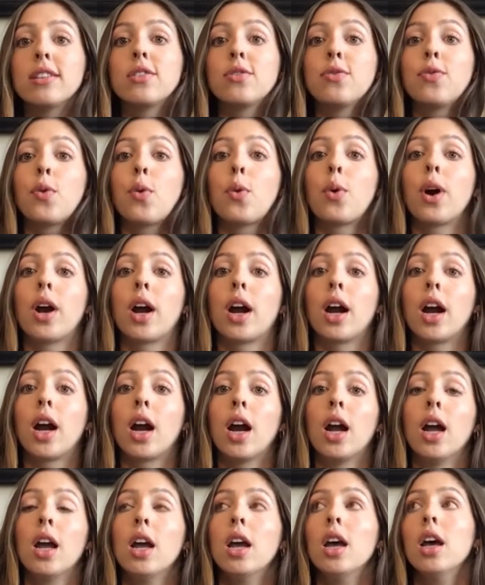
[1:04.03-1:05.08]
for
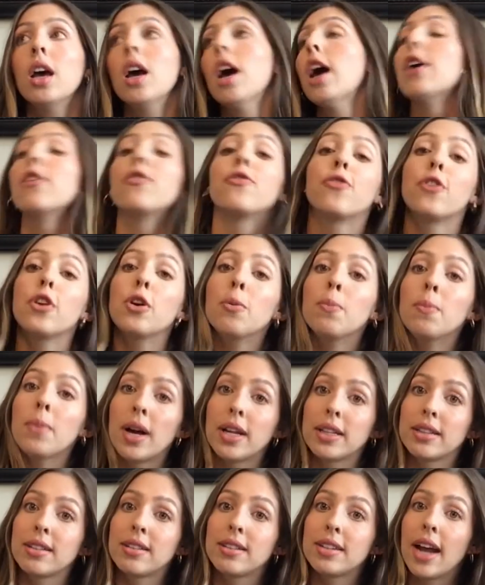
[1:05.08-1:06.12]
a few
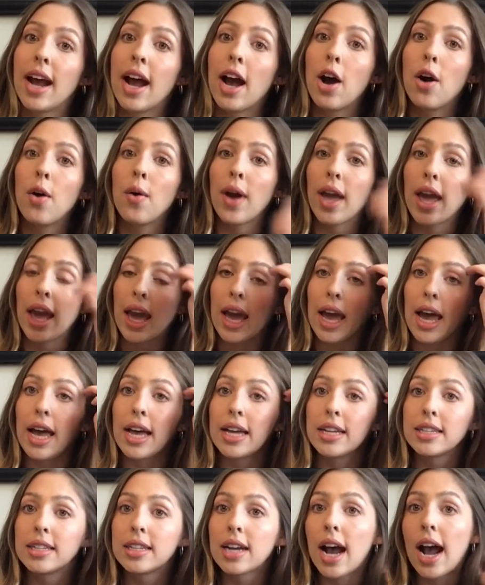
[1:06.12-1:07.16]
months now,
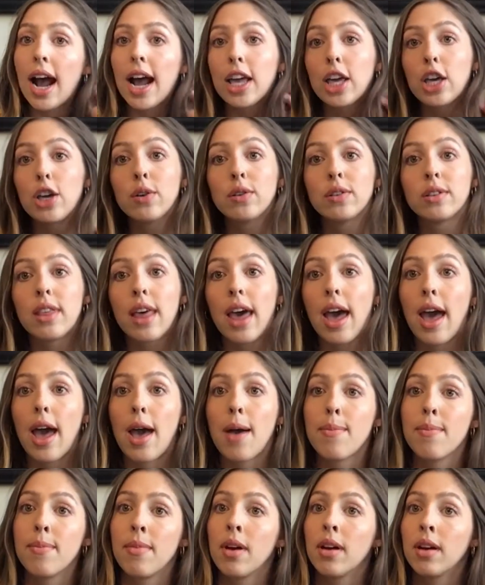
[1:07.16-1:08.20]
and I use
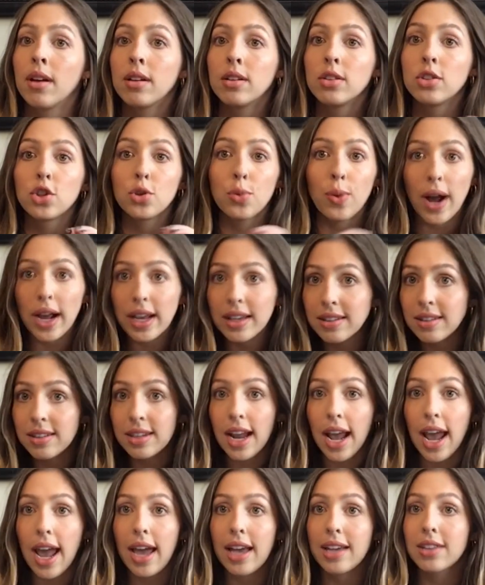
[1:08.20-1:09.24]
them twice a
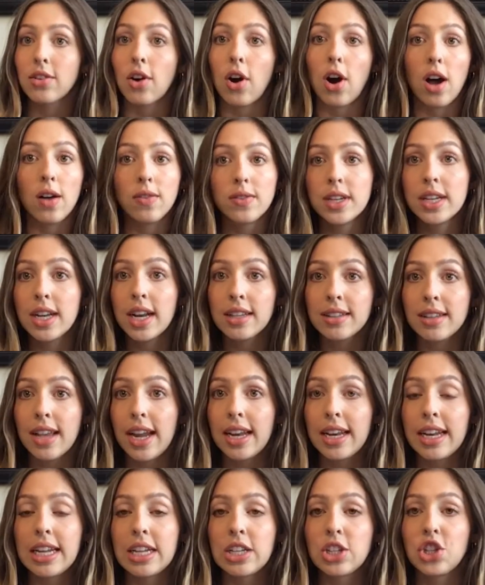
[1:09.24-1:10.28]
day as often as I
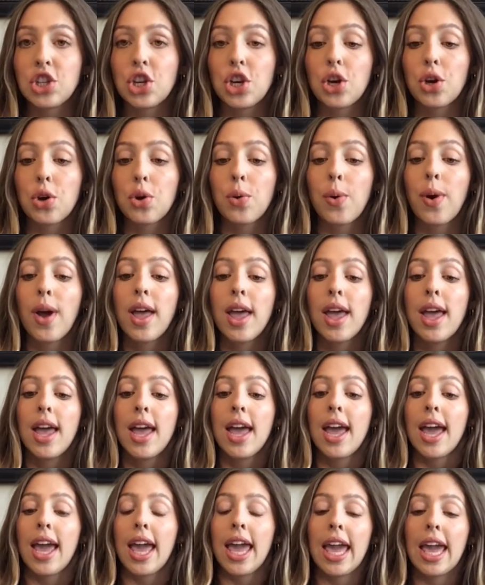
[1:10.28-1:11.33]
need to,
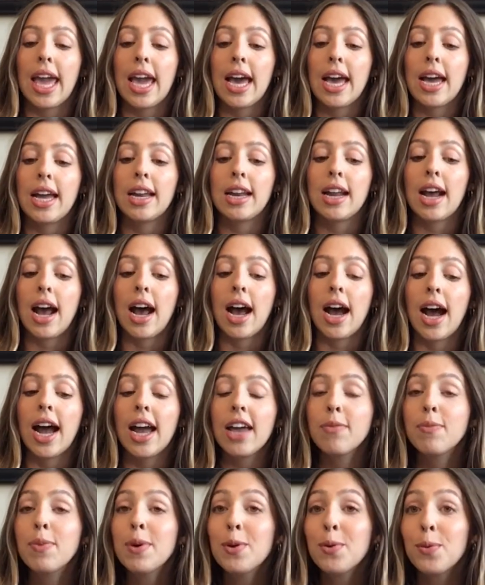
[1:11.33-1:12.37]
and
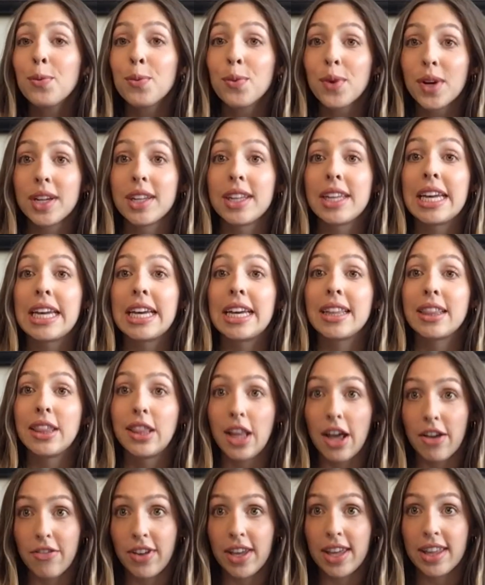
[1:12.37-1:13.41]
I've been really
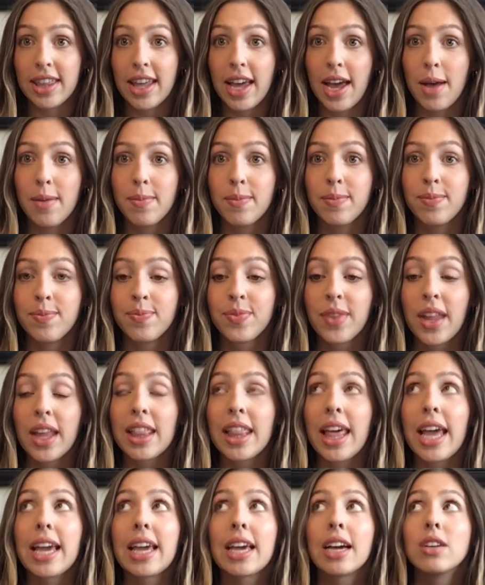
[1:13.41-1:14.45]
loving them.
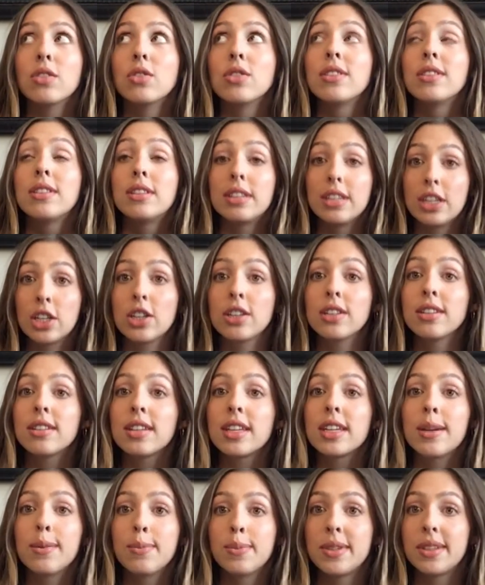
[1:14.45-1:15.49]
Like,
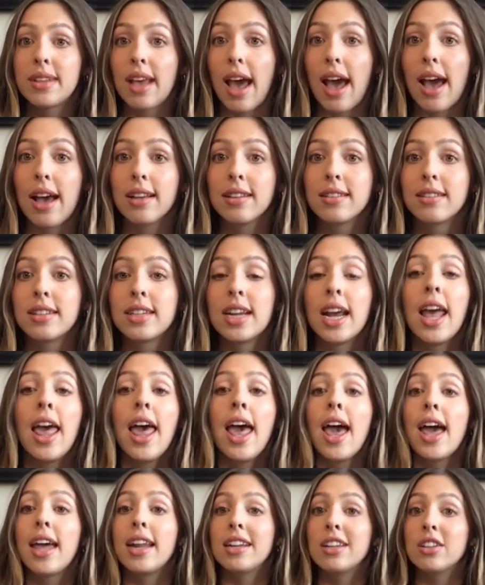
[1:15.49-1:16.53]
seriously obsessed.
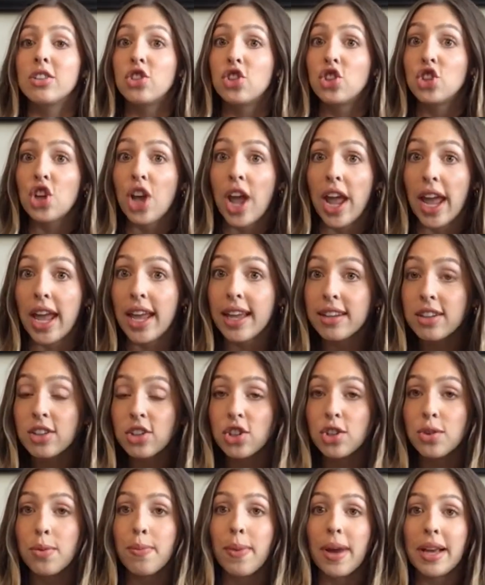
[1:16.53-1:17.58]
It has
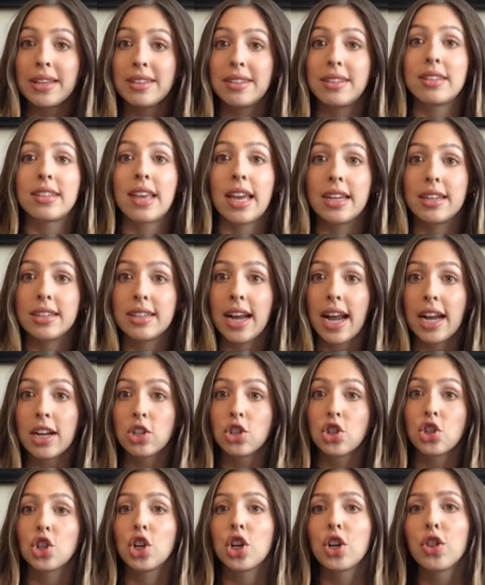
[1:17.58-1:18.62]
changed my skin
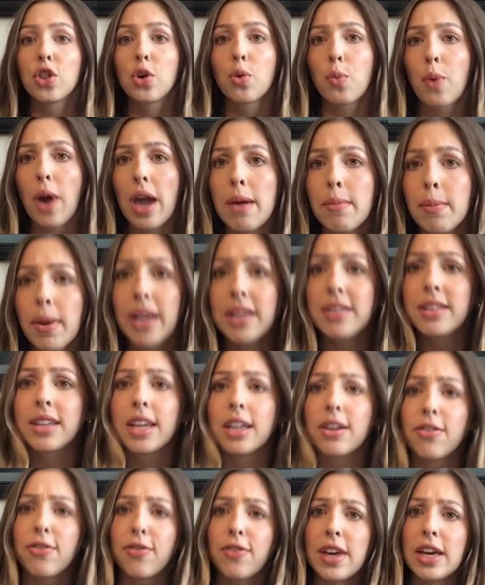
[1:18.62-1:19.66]
texture, the way my skin
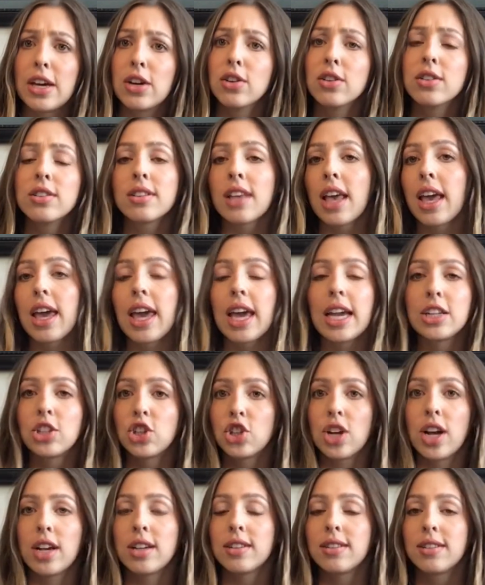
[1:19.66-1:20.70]
feels. Like, it
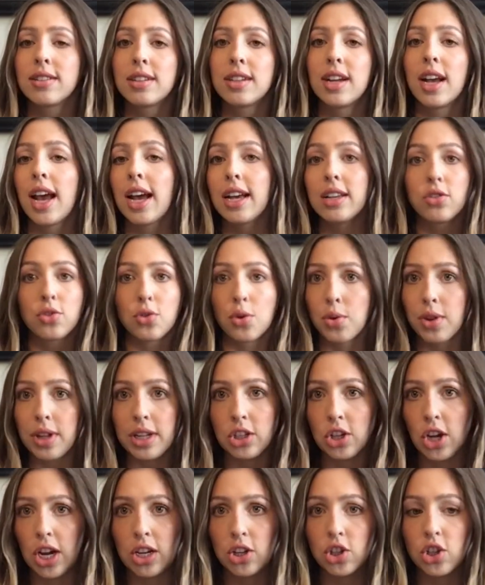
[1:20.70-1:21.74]
just has totally
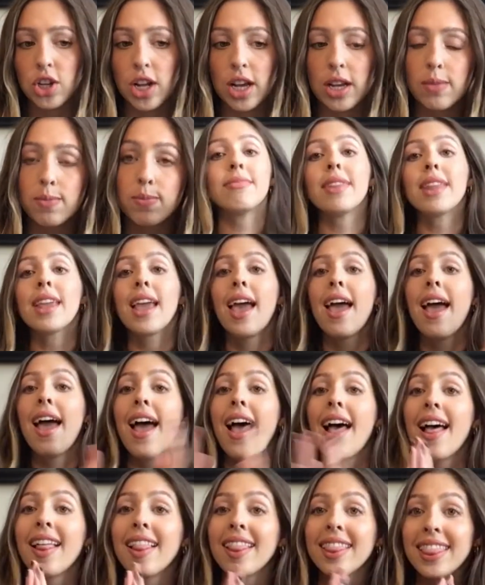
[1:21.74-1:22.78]
changed it.
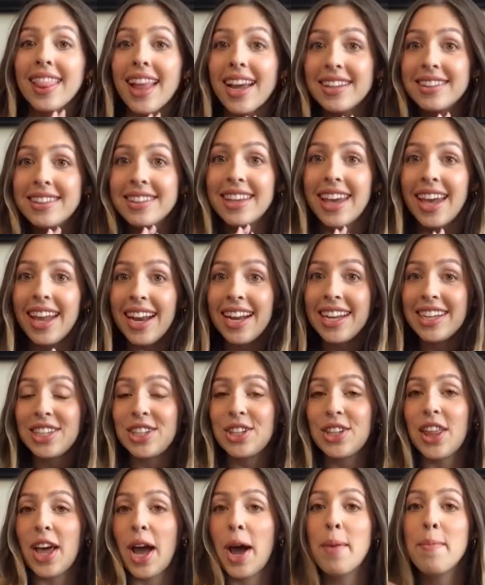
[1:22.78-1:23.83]
Let's get into
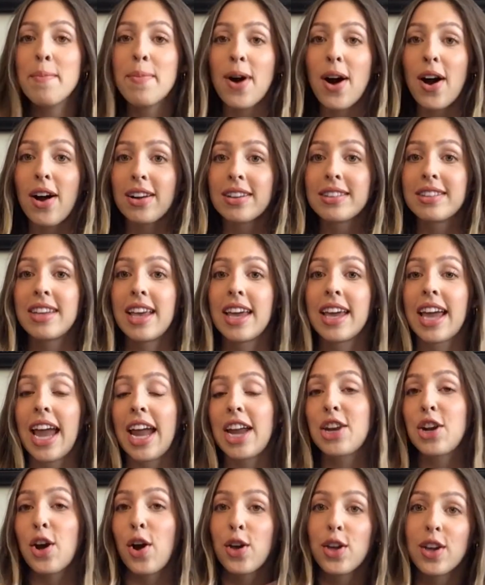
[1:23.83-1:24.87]
the unboxing. I
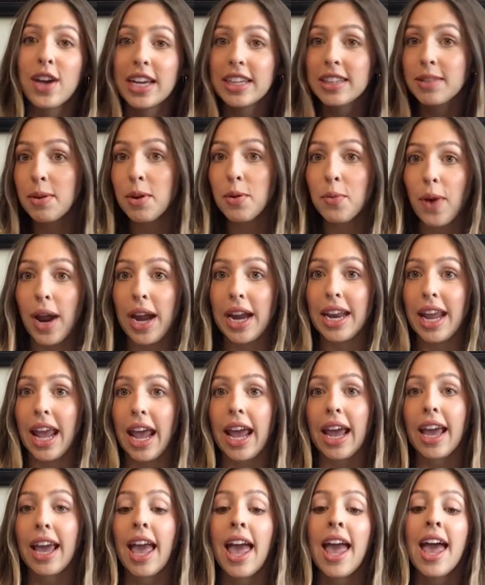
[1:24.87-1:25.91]
know you guys have been
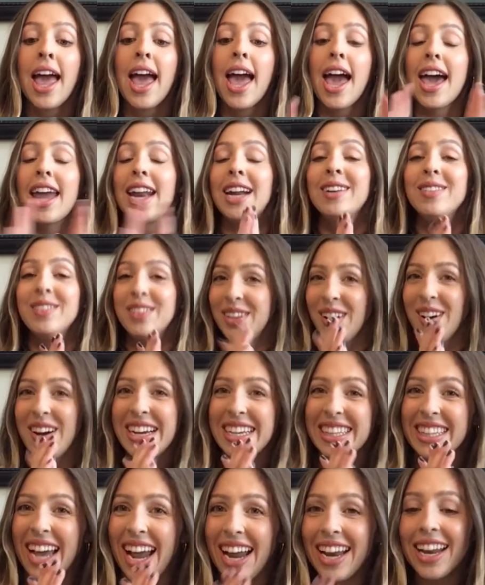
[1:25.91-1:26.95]
waiting and I'm so
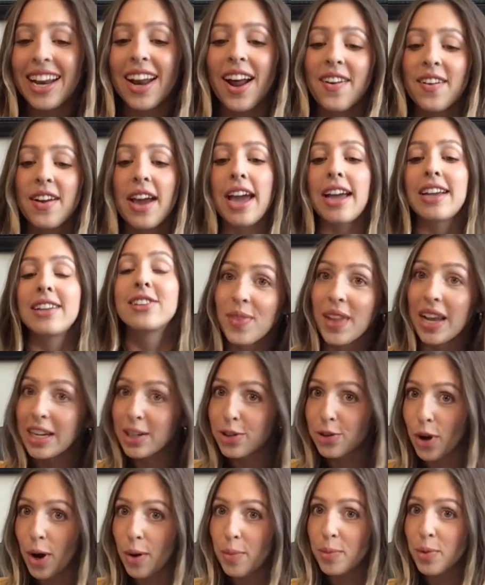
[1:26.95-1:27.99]
excited. Okay,
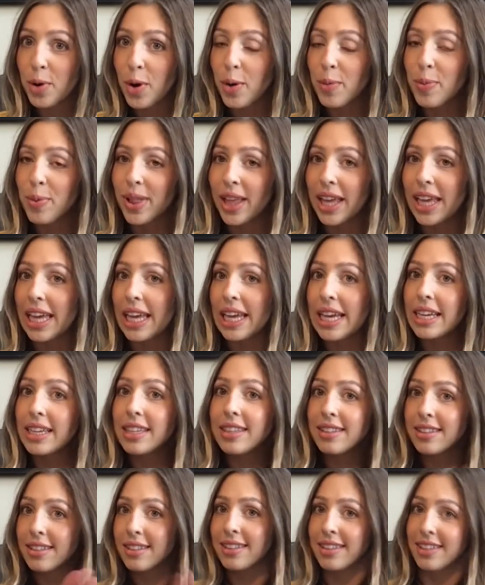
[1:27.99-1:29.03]
drum roll
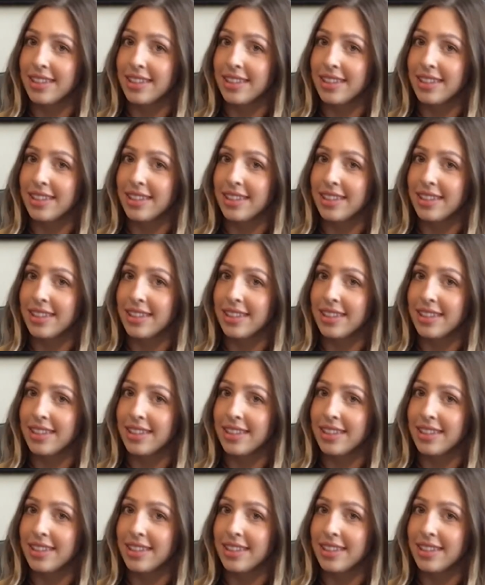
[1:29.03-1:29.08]
please.